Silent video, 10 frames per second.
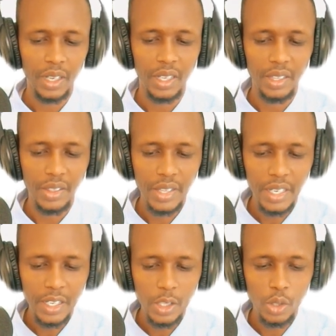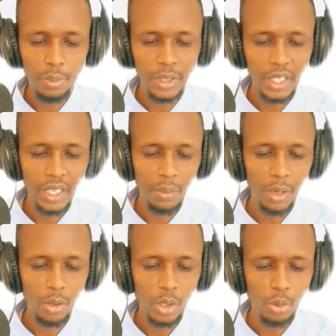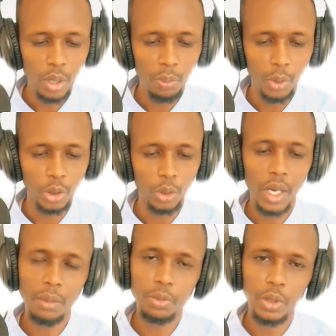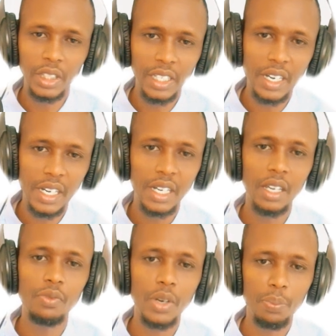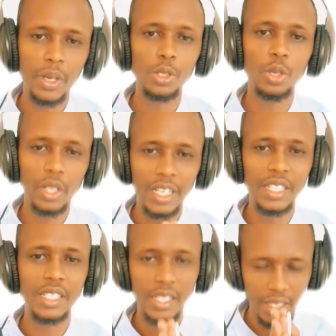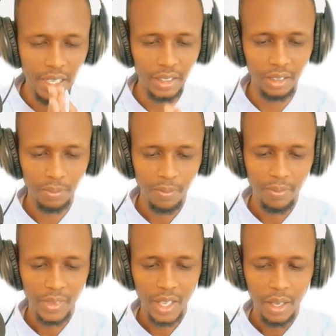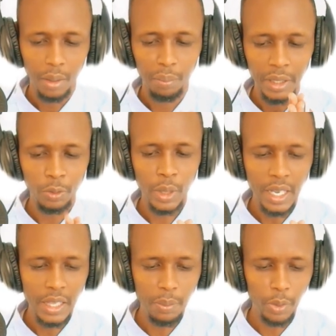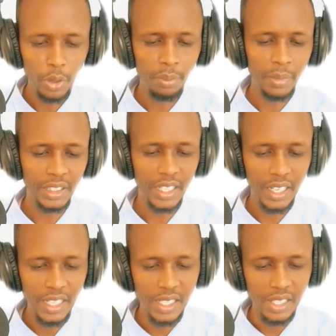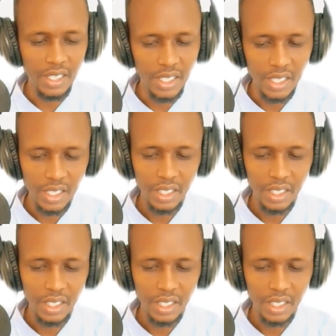The distributed amount is 1.2. Up to here, every person gets it right. But where the problem might arise is this.